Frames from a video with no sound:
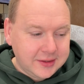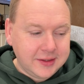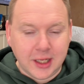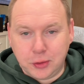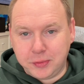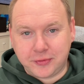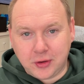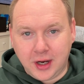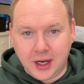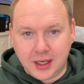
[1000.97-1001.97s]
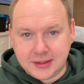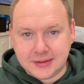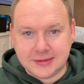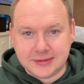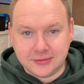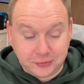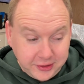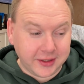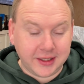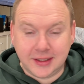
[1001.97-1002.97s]
Now we've got a
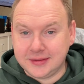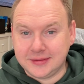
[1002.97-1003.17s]
really